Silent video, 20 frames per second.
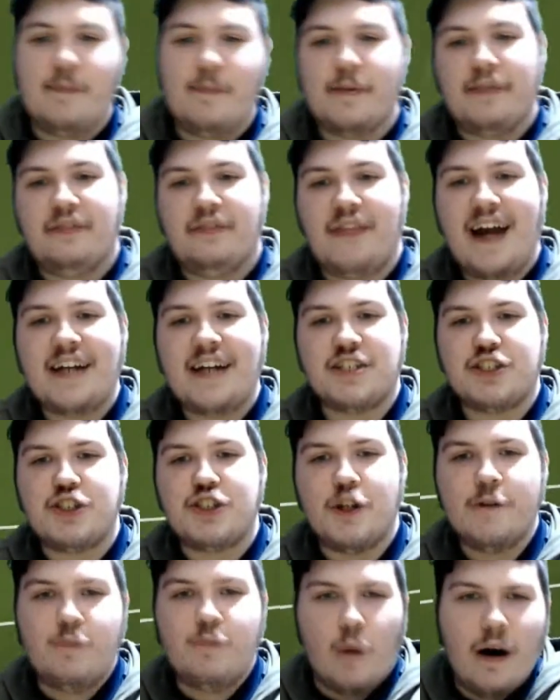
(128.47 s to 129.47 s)
that should
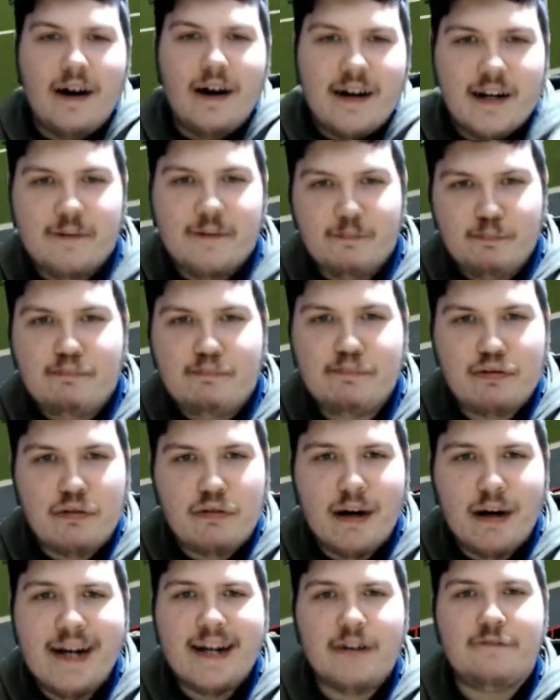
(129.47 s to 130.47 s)
work pretty
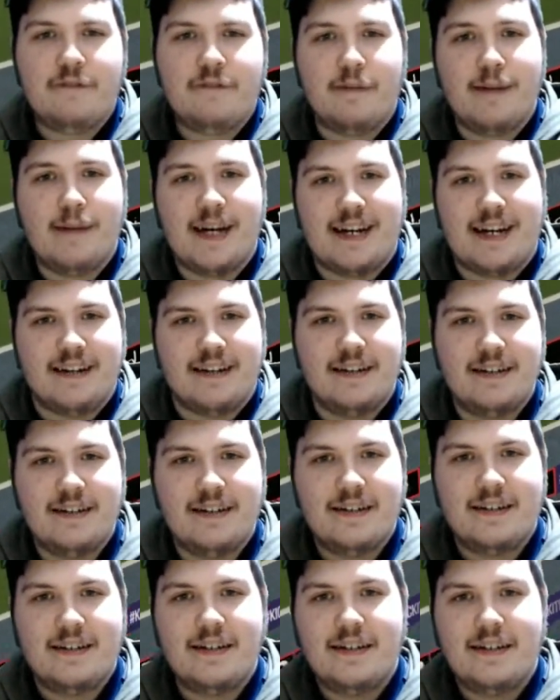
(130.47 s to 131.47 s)
good for me.
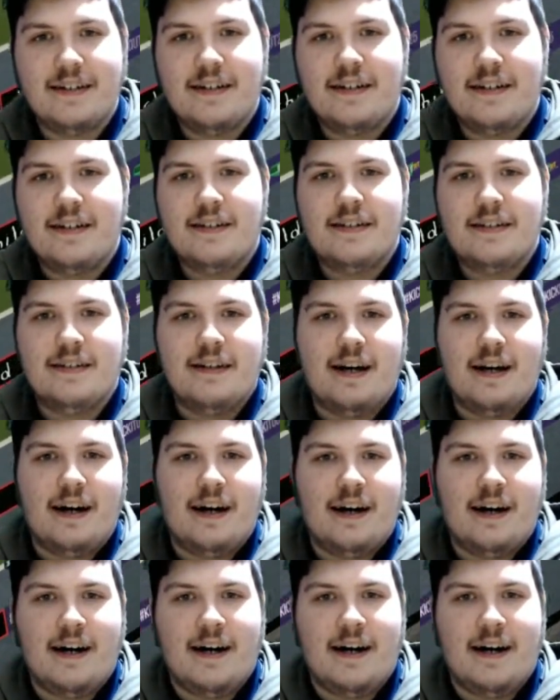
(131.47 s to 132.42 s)
Uh,